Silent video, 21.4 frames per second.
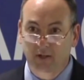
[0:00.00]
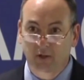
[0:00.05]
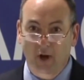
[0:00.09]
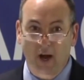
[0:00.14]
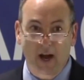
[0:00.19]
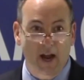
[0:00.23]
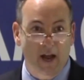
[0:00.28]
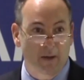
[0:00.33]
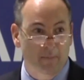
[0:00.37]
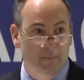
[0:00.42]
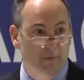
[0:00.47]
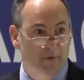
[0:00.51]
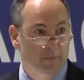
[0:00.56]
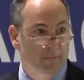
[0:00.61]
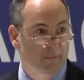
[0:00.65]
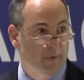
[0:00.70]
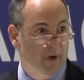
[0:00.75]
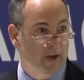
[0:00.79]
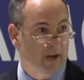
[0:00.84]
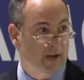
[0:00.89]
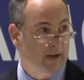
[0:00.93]
being
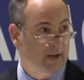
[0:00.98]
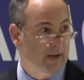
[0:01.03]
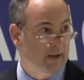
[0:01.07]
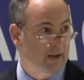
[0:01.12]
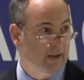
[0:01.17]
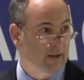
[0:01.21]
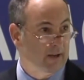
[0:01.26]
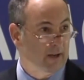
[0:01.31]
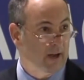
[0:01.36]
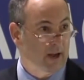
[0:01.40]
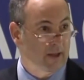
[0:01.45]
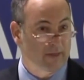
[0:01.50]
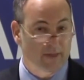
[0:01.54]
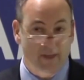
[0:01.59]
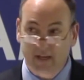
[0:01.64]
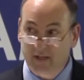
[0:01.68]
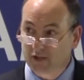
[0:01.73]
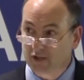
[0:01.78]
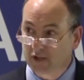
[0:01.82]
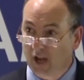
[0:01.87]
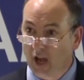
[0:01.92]
grabbed by, I
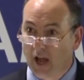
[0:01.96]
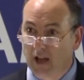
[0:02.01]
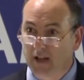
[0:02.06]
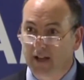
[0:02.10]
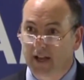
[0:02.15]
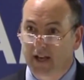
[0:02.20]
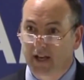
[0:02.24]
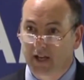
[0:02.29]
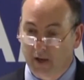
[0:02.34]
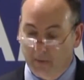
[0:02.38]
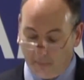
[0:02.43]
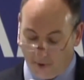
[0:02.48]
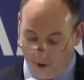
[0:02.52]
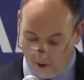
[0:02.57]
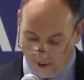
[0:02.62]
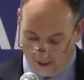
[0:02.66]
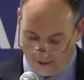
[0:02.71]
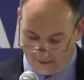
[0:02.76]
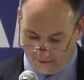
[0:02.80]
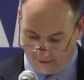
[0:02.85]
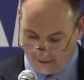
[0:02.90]
think, Scott Lakem,
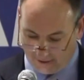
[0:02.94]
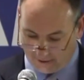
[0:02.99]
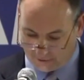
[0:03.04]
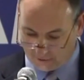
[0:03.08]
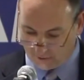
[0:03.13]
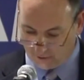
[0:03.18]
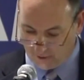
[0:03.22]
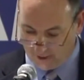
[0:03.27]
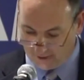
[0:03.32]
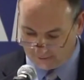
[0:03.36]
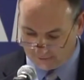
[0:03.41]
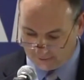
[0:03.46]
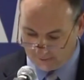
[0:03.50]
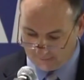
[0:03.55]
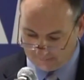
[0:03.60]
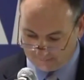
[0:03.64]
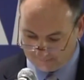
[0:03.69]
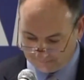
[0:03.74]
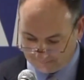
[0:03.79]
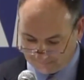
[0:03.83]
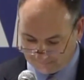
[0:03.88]
our athletic
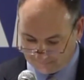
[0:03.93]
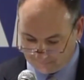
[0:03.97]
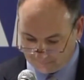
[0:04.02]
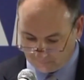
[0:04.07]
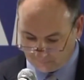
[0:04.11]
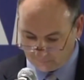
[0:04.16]
director,